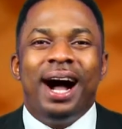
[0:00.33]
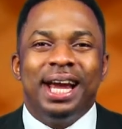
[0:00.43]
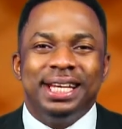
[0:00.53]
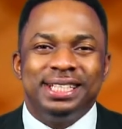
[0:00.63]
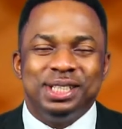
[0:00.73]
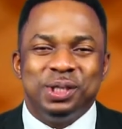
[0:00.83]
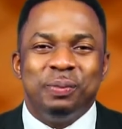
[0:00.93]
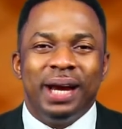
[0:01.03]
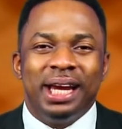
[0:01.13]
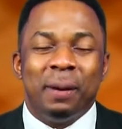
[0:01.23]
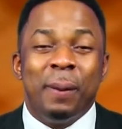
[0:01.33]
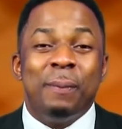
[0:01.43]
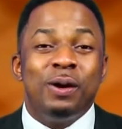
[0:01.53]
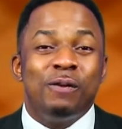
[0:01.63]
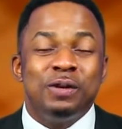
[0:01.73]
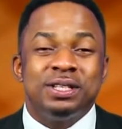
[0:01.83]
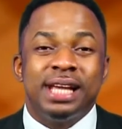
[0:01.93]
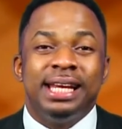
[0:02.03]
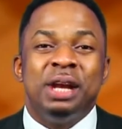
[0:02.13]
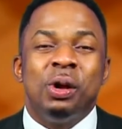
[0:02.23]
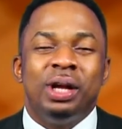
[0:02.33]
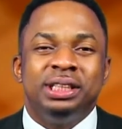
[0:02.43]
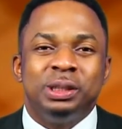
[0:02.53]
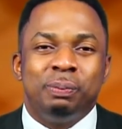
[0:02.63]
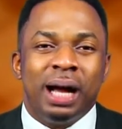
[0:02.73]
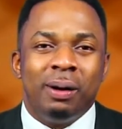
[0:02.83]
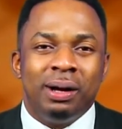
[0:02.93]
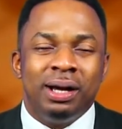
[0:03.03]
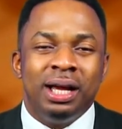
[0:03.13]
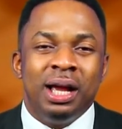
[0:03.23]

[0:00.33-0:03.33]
Hi, this is Jermaine. People often say that knowledge is power,